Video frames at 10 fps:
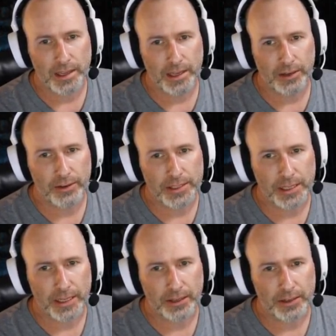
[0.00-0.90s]

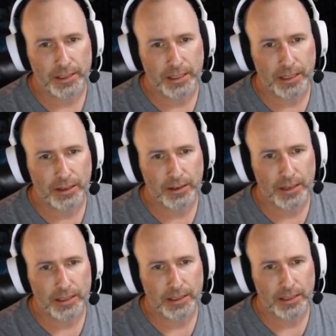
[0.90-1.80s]
Increase, increase,
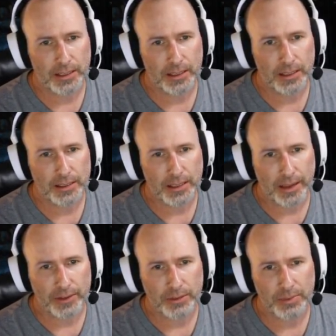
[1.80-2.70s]
increase.
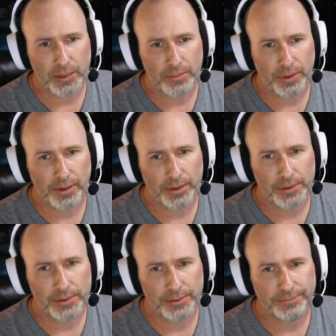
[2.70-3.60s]
Savage Big
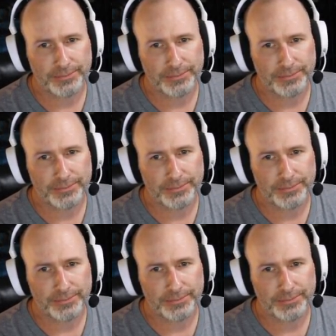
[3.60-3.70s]
Boss.